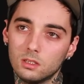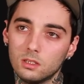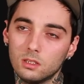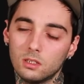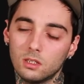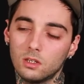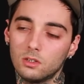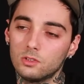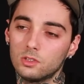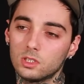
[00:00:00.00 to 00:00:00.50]
you
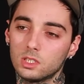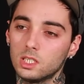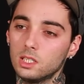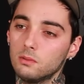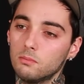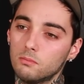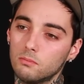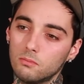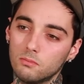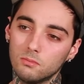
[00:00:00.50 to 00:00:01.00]
know, just
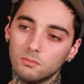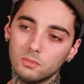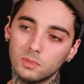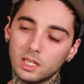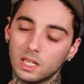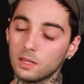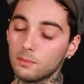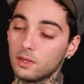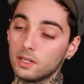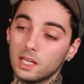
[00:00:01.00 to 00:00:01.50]
keep
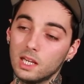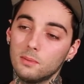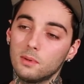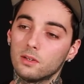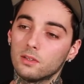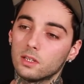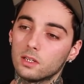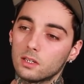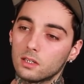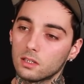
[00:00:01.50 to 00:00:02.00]
getting my name
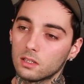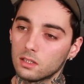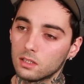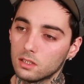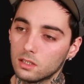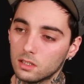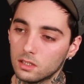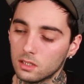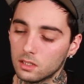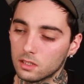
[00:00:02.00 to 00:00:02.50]
out there.
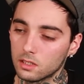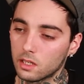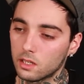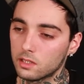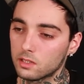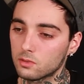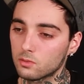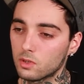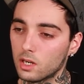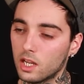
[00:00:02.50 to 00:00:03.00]

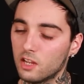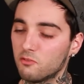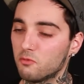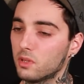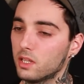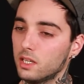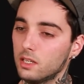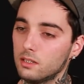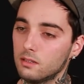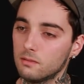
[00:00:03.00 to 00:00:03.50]
That's what I have
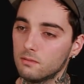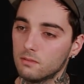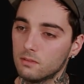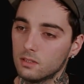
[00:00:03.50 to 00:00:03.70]
planned.